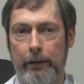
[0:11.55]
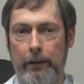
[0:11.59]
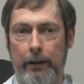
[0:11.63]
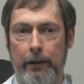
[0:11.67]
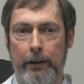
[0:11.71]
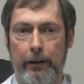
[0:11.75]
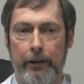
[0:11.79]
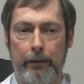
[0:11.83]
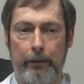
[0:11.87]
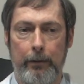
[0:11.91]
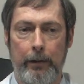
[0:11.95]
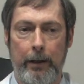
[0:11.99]

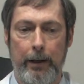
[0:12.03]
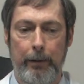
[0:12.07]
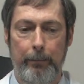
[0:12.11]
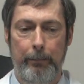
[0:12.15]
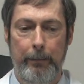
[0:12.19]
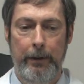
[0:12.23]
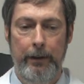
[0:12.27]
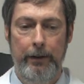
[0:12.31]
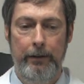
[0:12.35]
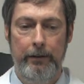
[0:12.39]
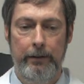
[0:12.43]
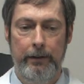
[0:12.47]
Uh, that
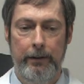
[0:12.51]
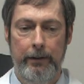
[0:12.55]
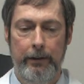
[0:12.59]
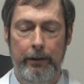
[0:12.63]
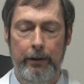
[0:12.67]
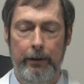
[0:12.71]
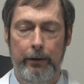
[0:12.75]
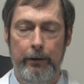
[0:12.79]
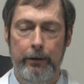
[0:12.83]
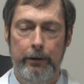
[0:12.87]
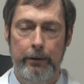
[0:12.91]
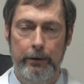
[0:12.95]
means that
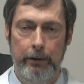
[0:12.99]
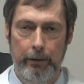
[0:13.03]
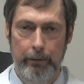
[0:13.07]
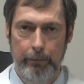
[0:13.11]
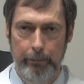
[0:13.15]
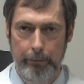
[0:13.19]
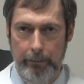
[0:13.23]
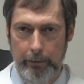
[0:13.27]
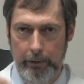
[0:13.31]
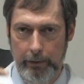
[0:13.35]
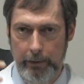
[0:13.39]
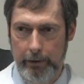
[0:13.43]
there's
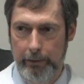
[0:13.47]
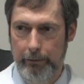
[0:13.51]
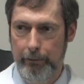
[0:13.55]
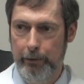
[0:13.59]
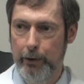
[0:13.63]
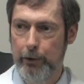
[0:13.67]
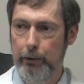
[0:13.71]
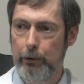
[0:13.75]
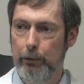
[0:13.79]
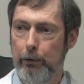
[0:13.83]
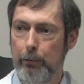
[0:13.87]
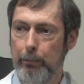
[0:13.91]
some uh,
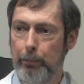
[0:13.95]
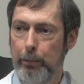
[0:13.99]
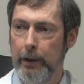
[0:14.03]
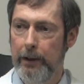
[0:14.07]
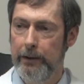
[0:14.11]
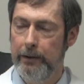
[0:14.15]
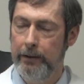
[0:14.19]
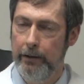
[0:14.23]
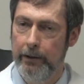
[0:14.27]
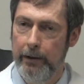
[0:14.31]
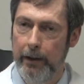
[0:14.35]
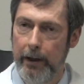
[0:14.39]
visual
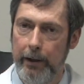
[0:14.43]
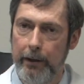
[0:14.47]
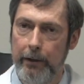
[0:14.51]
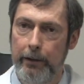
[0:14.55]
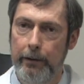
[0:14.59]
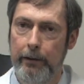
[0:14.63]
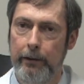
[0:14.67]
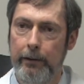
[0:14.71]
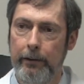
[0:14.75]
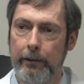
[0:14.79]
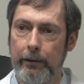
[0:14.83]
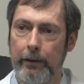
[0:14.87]

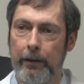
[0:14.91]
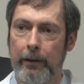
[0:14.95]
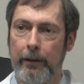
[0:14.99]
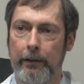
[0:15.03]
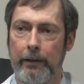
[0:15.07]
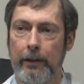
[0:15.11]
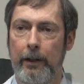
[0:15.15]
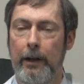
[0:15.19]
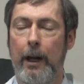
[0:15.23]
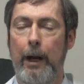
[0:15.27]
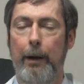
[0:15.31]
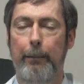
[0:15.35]
presentation
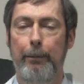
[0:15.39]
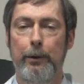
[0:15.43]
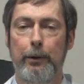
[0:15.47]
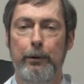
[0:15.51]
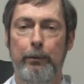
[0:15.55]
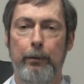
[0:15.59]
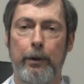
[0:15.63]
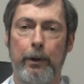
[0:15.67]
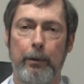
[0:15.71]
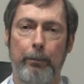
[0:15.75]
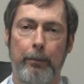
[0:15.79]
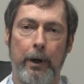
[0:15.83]
that
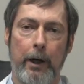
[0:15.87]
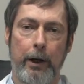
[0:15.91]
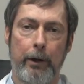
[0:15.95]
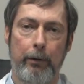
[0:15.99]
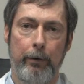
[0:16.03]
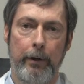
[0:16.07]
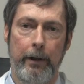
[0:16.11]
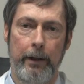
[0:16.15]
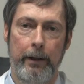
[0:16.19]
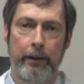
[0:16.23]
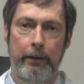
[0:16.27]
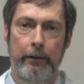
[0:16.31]
happens with the
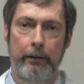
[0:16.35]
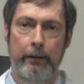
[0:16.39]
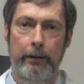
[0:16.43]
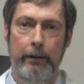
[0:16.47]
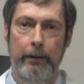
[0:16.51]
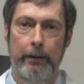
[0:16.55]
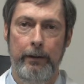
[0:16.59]
migraine,